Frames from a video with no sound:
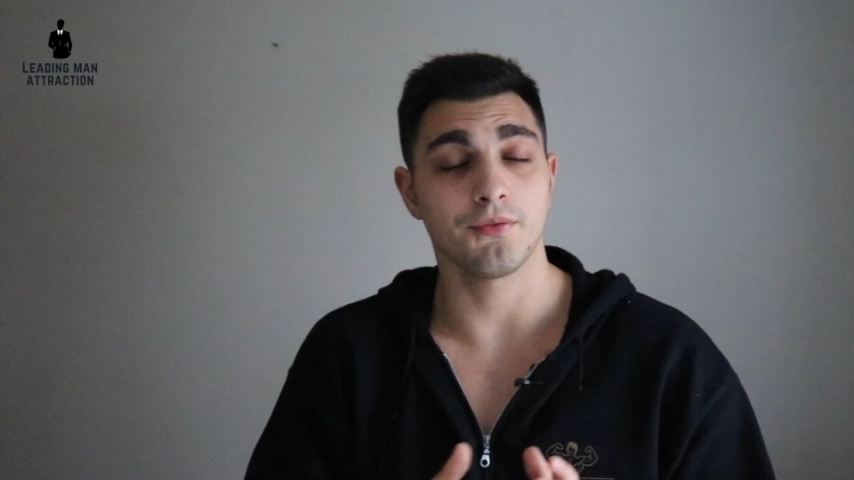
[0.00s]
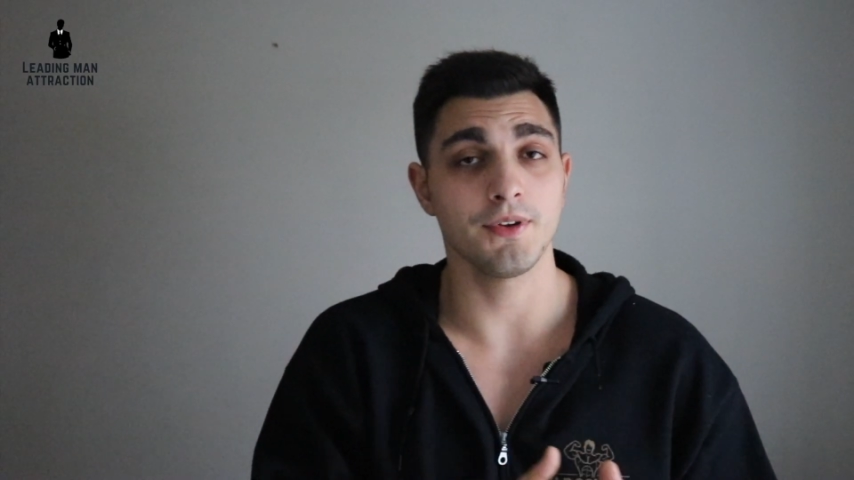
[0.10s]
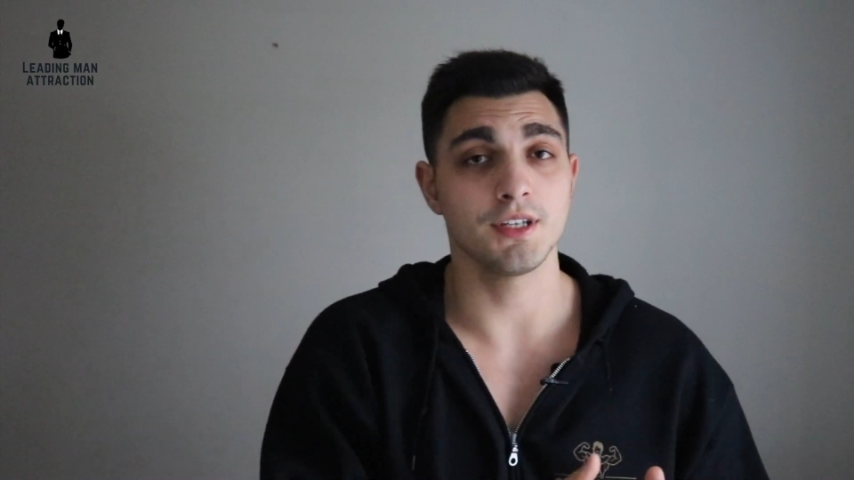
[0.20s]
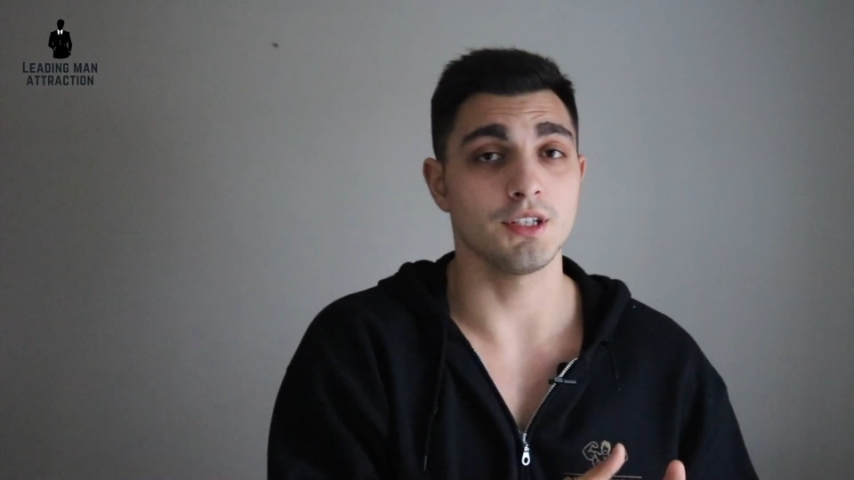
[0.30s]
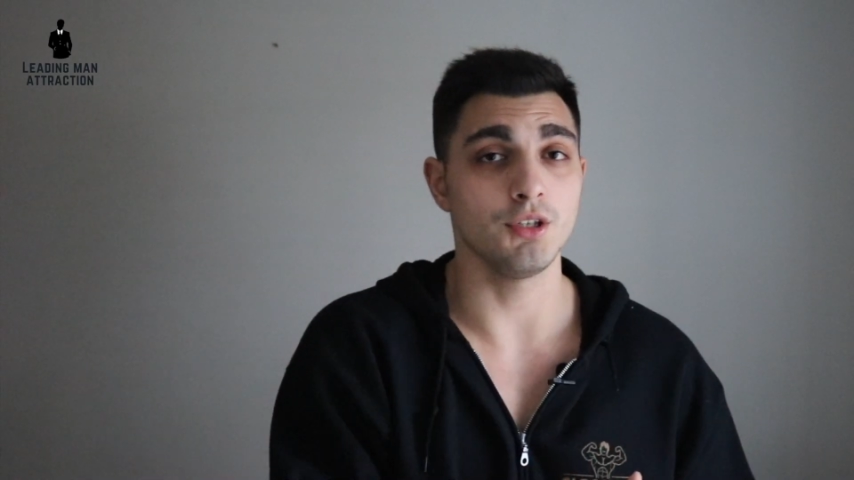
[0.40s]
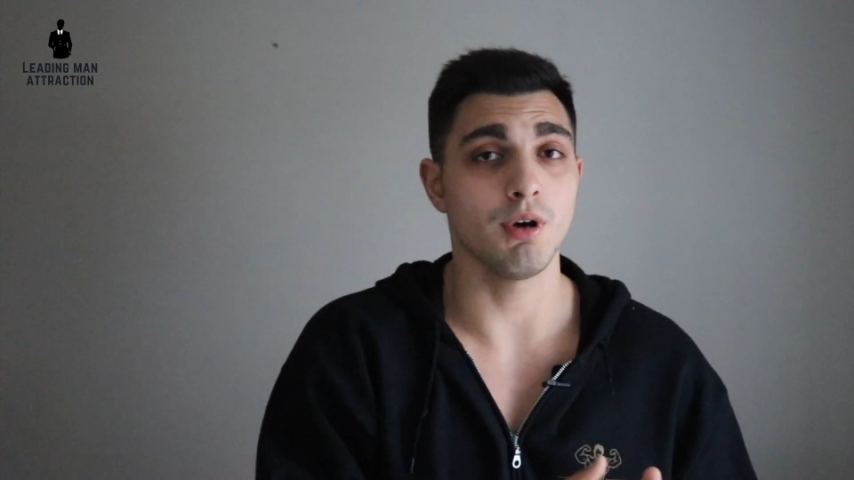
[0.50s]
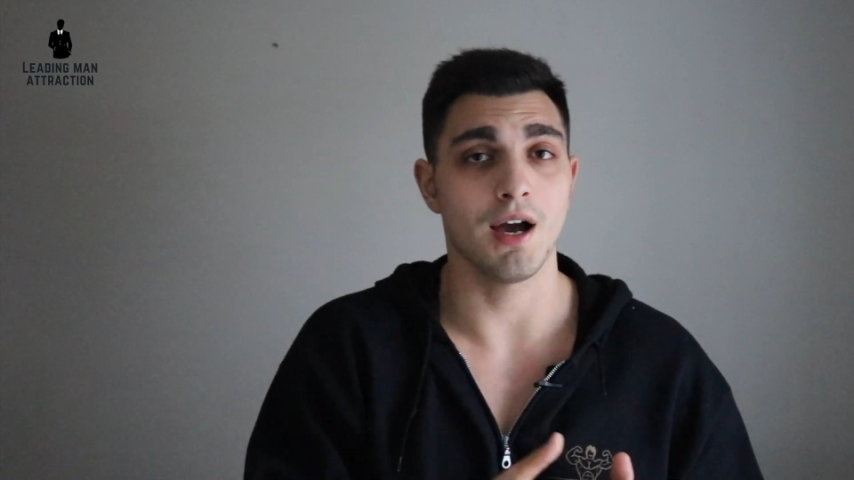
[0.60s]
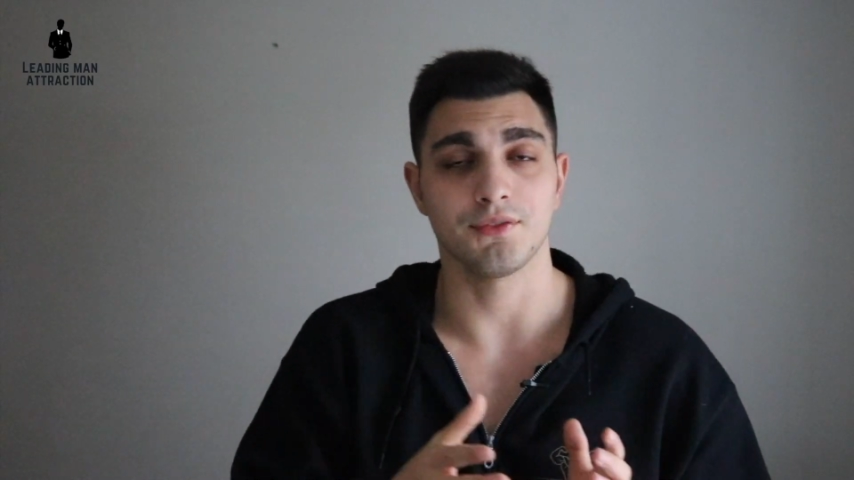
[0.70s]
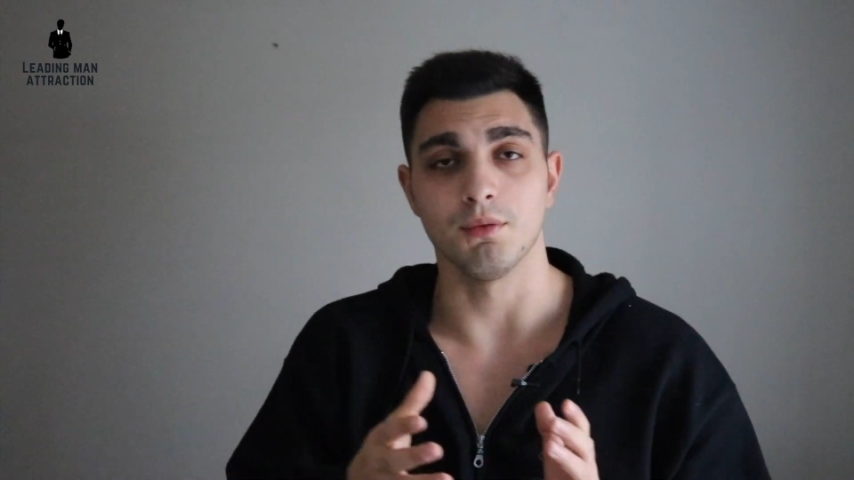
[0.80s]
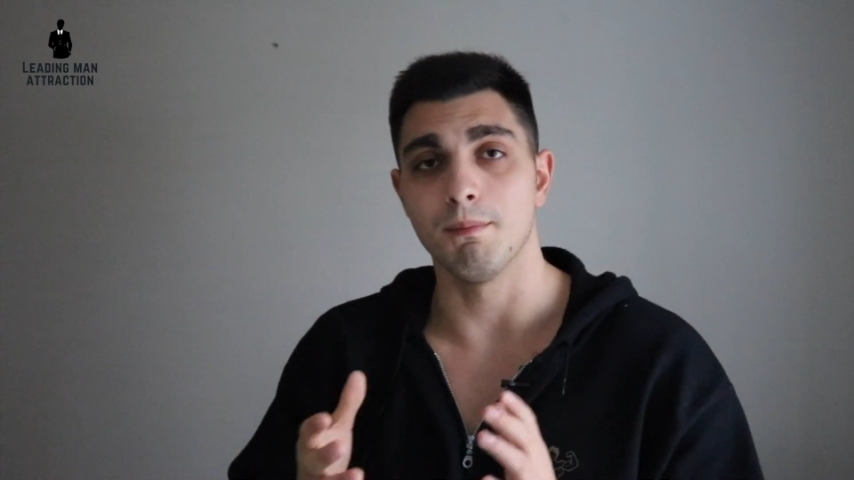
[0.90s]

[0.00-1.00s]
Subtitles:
of things that you have to